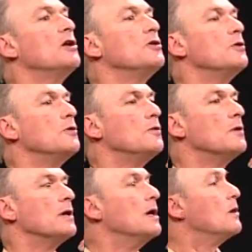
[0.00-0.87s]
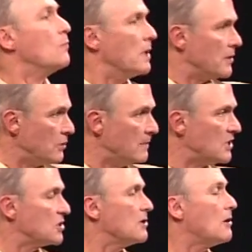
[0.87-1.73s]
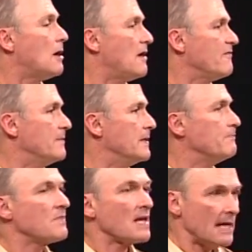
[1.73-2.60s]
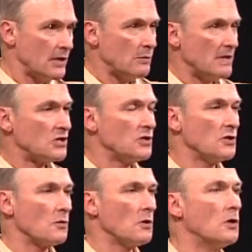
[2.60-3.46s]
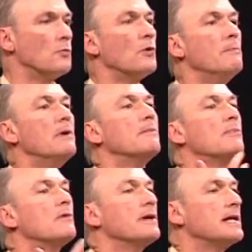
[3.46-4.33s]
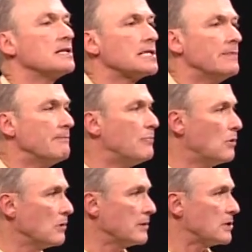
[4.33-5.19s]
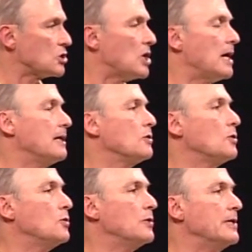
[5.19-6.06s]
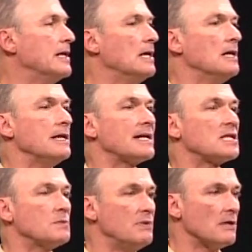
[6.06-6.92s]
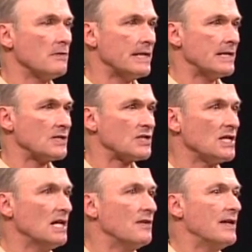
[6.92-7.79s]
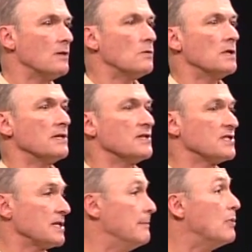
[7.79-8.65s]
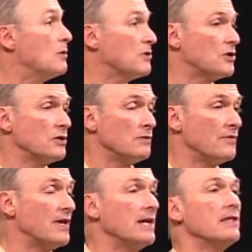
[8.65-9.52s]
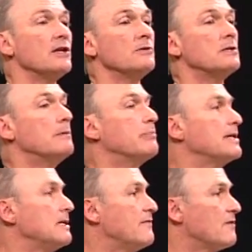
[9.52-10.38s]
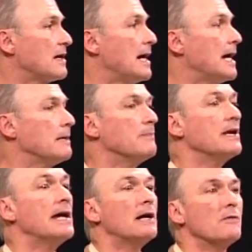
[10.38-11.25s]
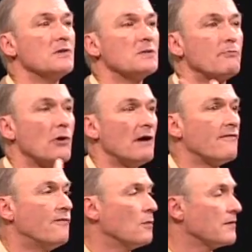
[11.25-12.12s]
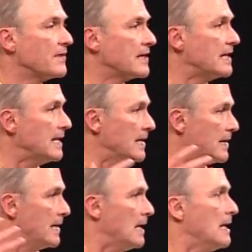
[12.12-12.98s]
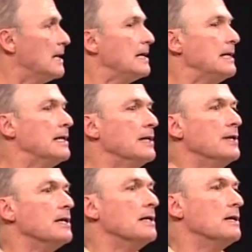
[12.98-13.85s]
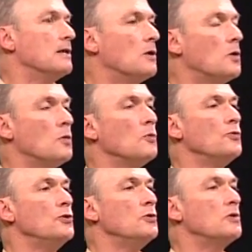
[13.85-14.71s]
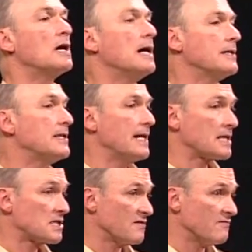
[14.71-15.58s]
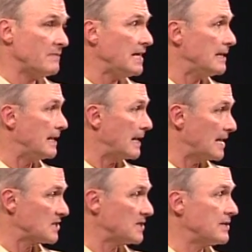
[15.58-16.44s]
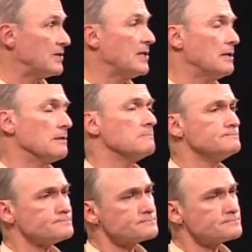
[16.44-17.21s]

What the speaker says: you mentioned Hoffman and you mentioned your own, remembering some important childhood experience that was important to you then that you'd completely forgotten, but now was brought forth again in a whole new context of meaning as an adult.